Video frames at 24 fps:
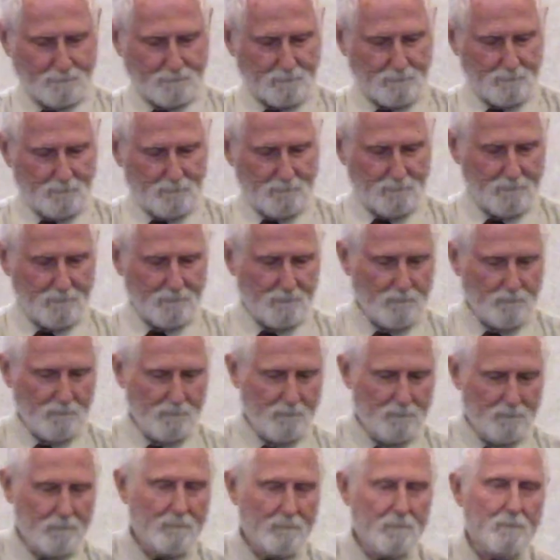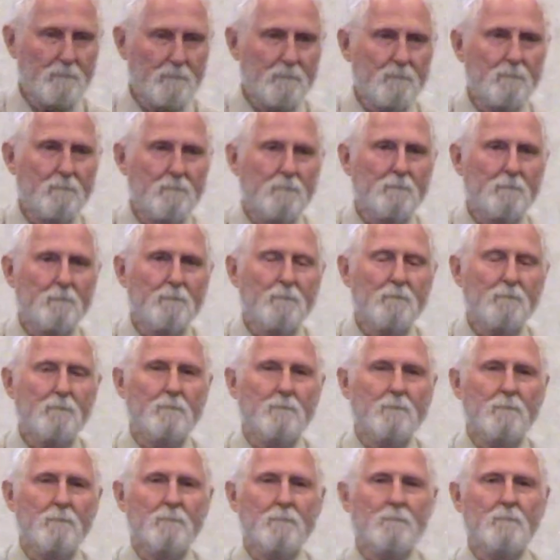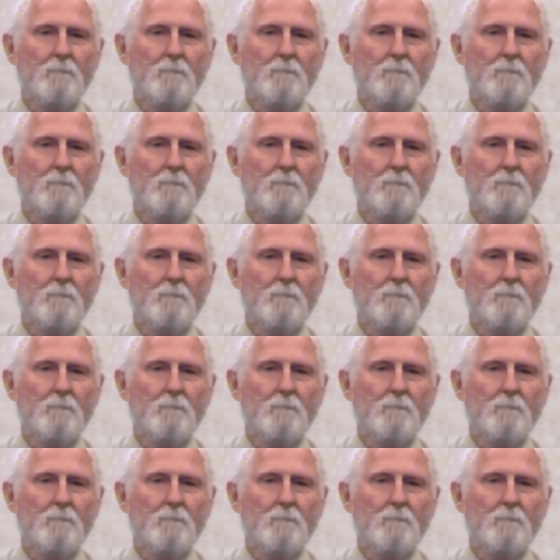No one is speaking in this clip.